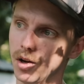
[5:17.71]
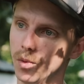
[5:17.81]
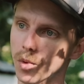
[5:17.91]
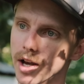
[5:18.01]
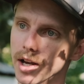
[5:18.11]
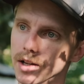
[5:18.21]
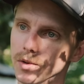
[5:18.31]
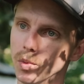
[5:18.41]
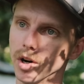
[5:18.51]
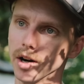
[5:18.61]

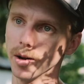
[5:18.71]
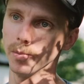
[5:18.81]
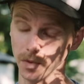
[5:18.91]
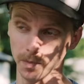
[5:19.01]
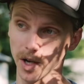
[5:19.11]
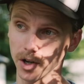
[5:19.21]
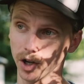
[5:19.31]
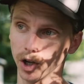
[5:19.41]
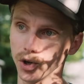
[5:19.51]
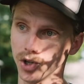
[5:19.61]
when we're at a better
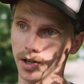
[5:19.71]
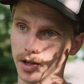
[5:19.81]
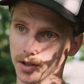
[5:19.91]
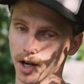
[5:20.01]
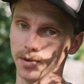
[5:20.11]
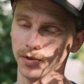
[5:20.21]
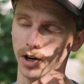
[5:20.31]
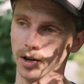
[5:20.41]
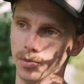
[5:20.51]
negotiating time frame.